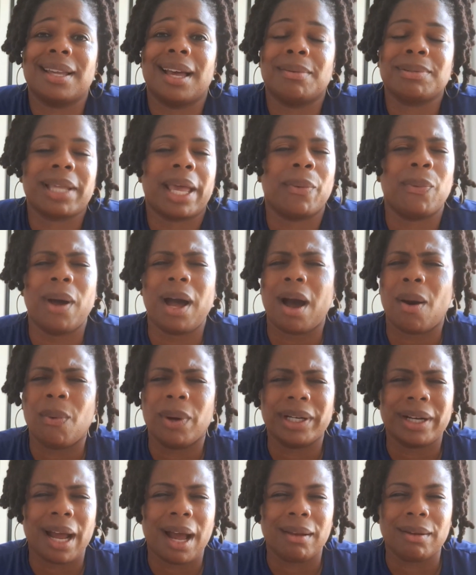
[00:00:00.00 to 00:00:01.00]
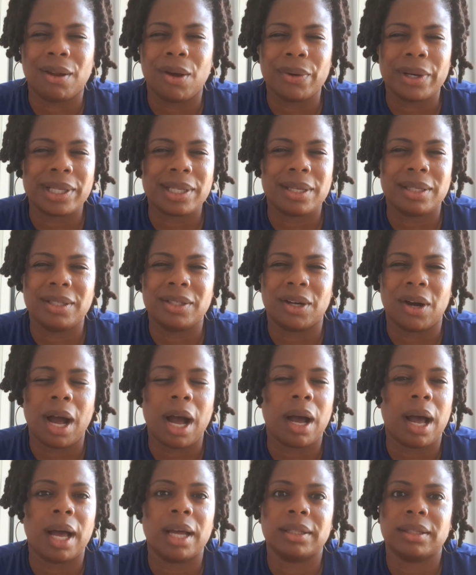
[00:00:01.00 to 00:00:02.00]
I was like, wow, I wonder how long it,
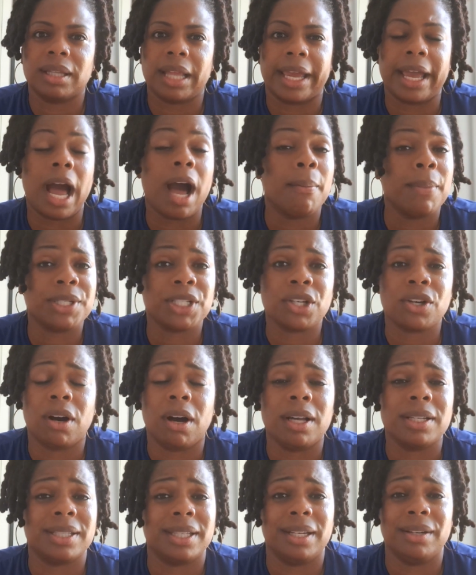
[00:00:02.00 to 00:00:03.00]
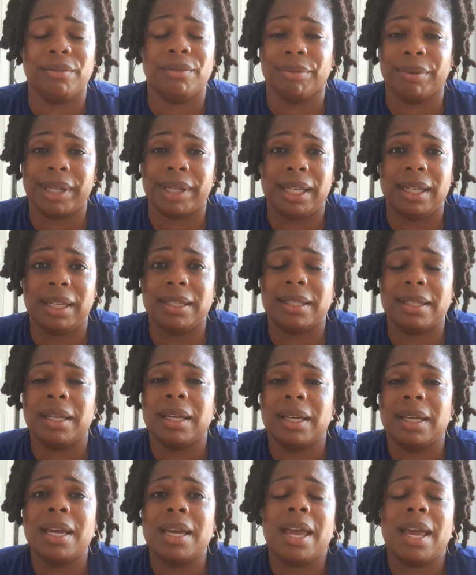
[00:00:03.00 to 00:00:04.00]
like how much it cost. Did it read?
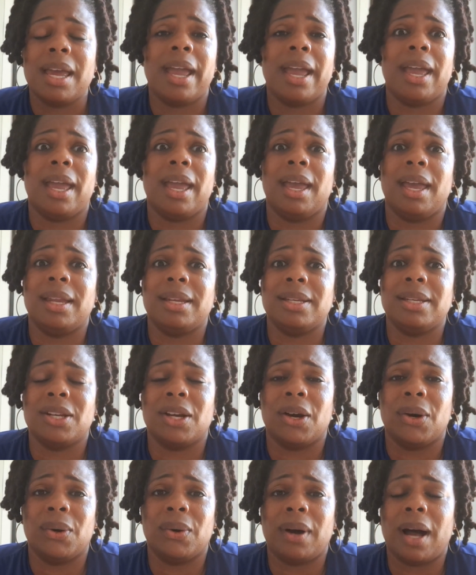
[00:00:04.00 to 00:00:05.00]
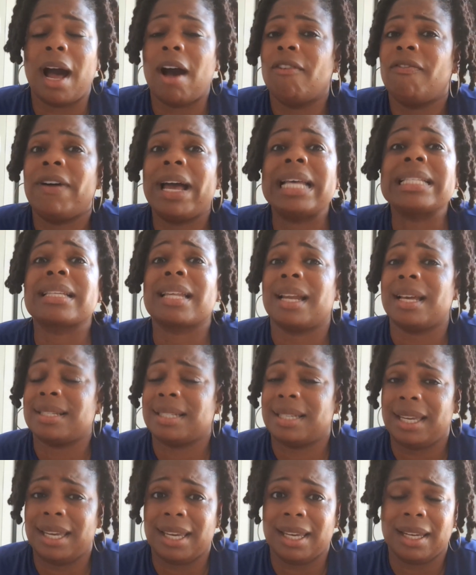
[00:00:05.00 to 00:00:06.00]
And, how fast can I
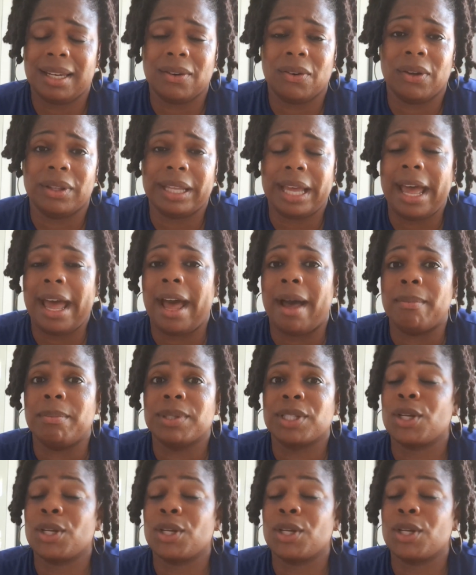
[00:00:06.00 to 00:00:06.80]
see it on the app?